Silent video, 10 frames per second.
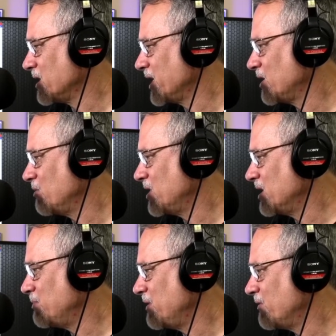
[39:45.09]
like you
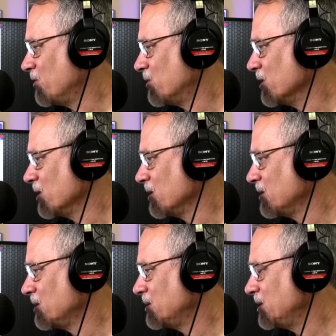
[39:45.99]
did before?
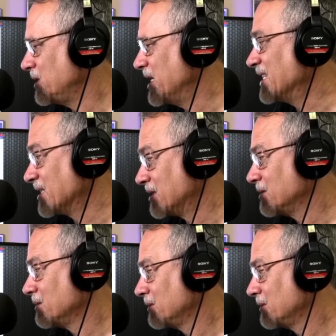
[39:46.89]
Yes.